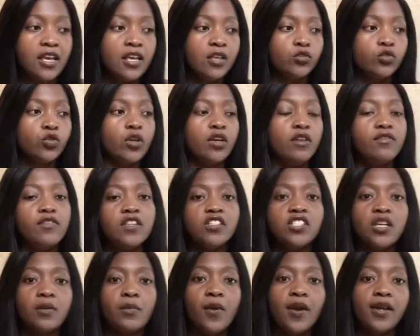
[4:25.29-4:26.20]
So if the
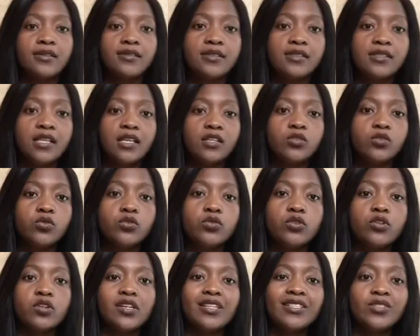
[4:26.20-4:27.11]
share price decides to
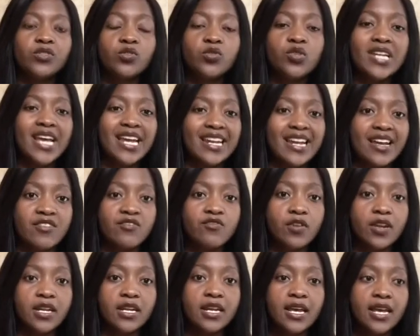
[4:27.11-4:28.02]
decrease to
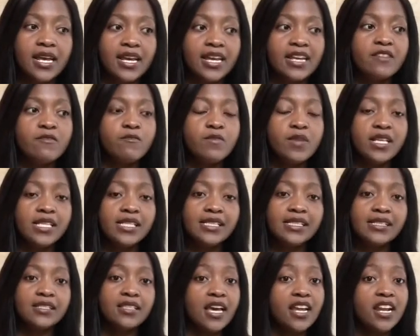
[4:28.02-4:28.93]
900, it
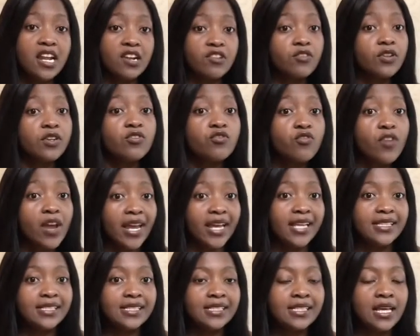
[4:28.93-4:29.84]
means 900
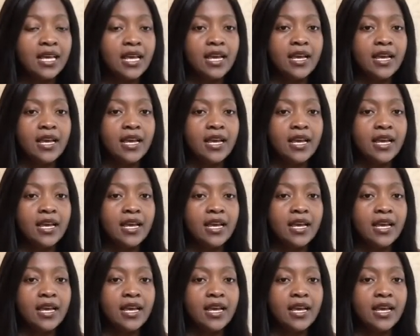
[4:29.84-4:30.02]
rands.